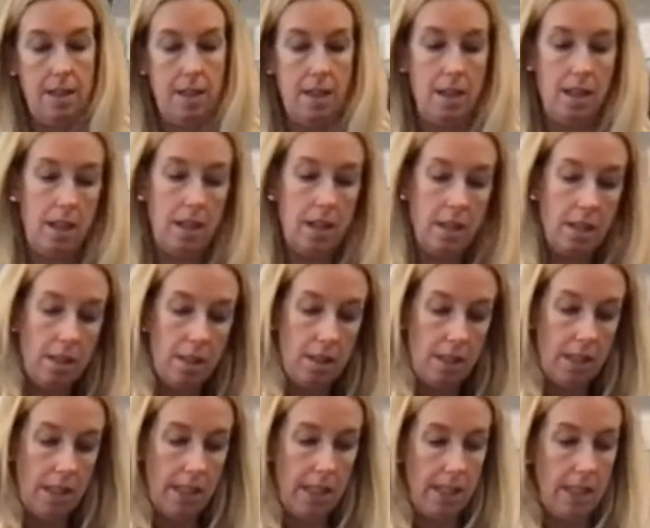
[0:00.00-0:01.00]

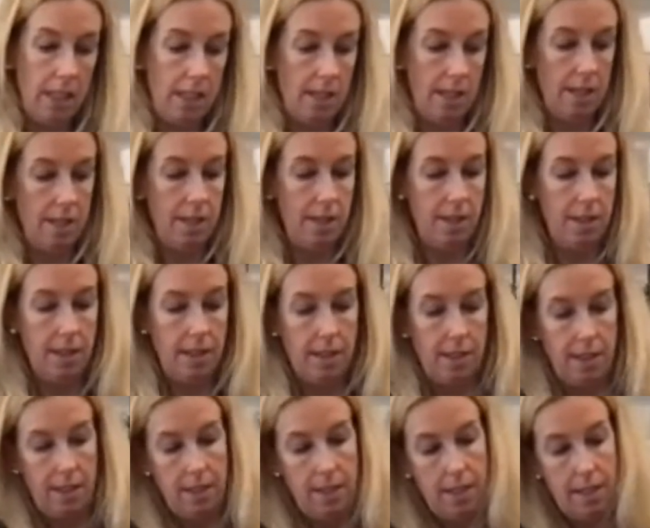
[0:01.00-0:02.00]

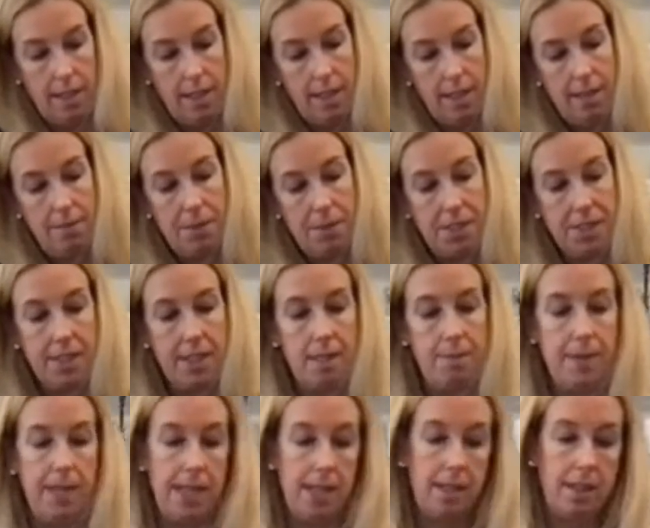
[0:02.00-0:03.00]
And I'm just going to
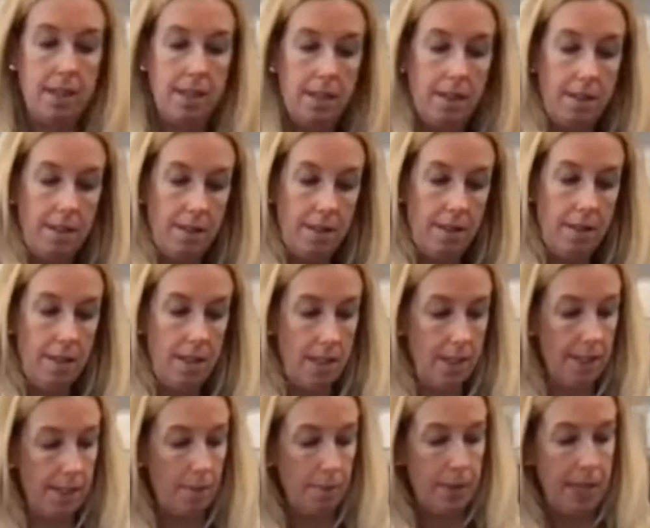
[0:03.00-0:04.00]
make a
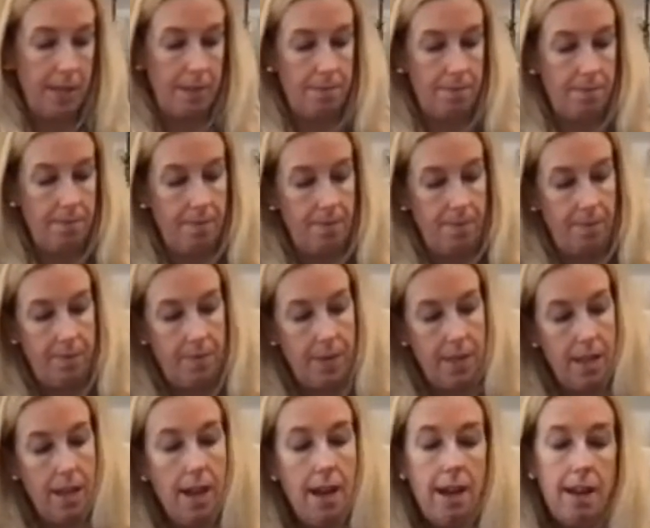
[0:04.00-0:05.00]
little bit.
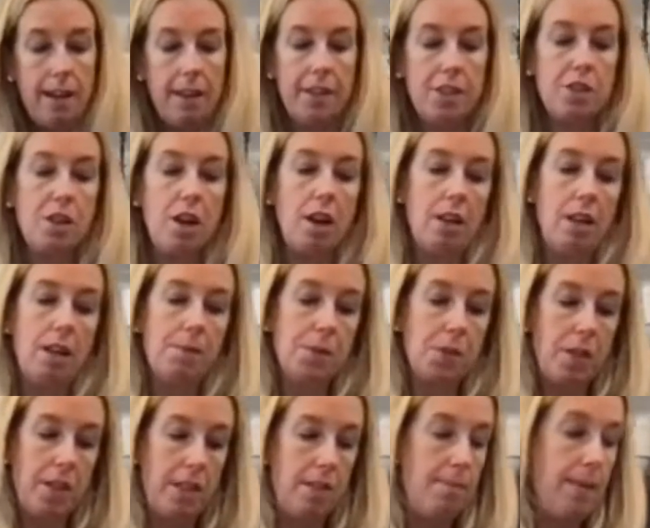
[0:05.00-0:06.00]
Now
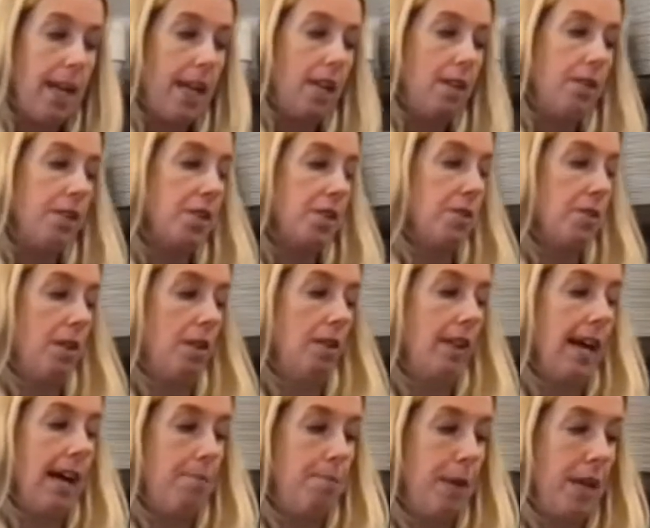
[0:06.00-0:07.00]
the mayo is a
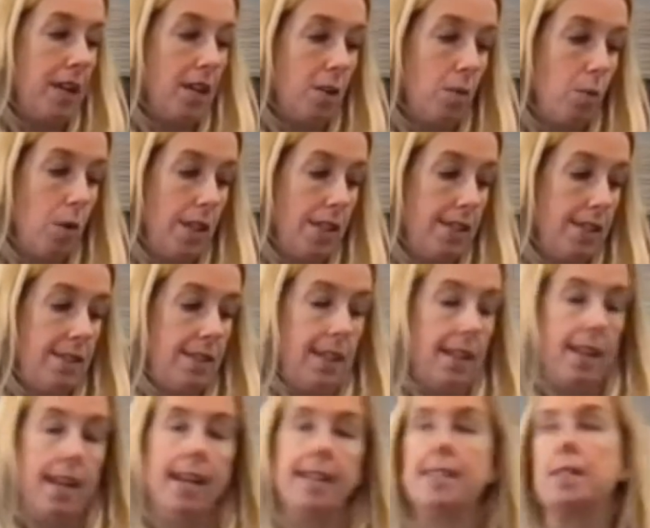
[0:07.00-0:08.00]
lot better once
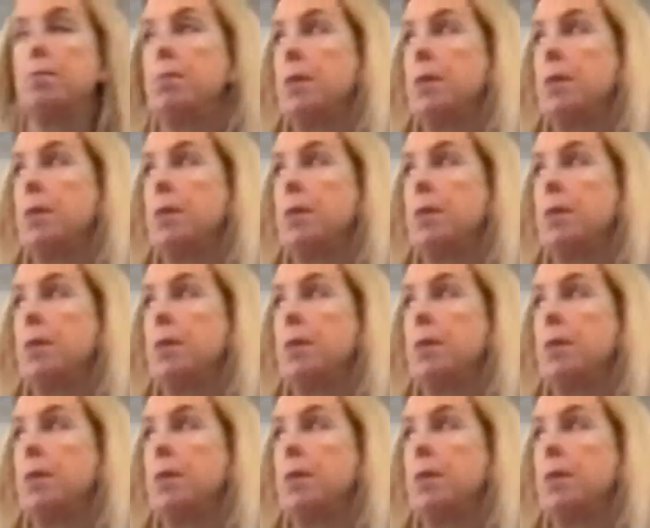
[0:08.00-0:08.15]
it has